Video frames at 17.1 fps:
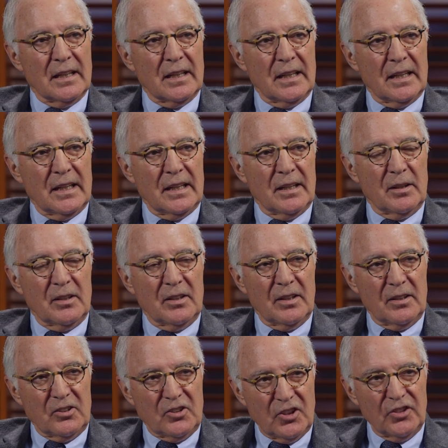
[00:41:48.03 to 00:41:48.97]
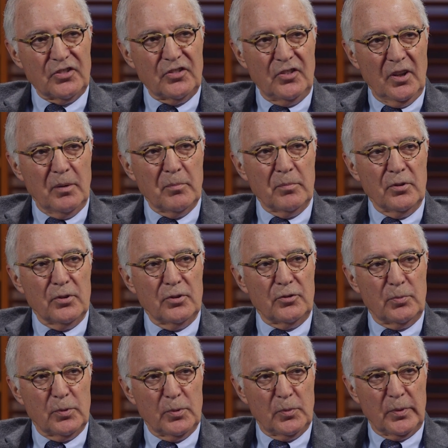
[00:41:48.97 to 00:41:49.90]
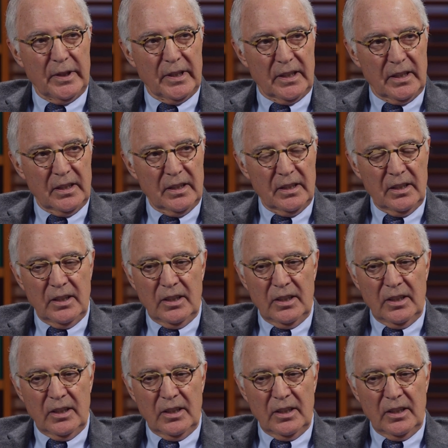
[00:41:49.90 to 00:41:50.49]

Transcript: Yeah, just numbers were weak.